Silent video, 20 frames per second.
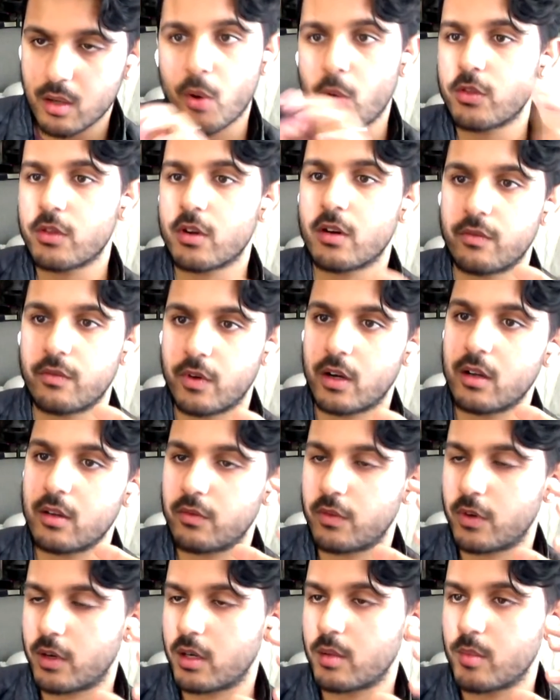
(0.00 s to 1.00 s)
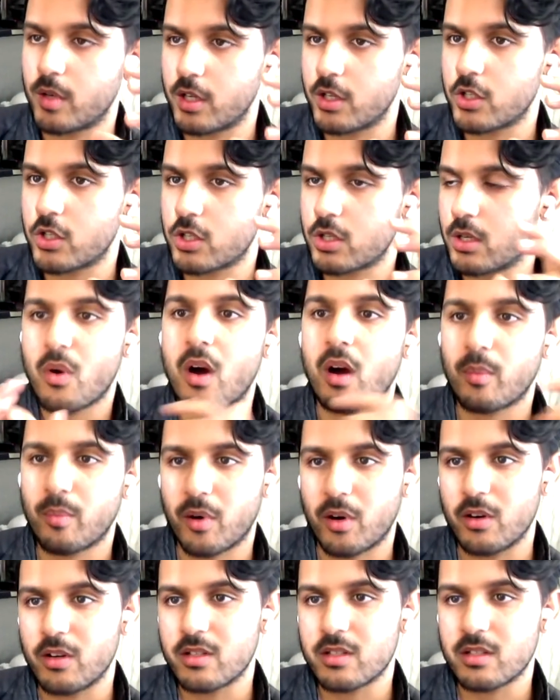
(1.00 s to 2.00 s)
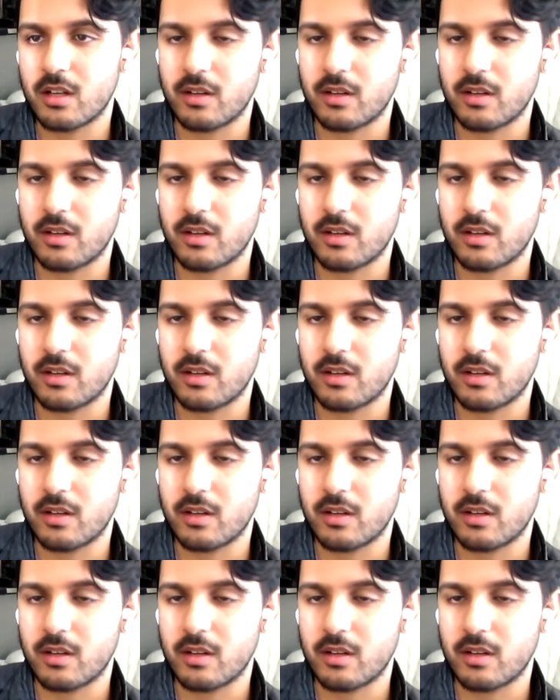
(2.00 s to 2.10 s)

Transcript: Both are very, very much strong parts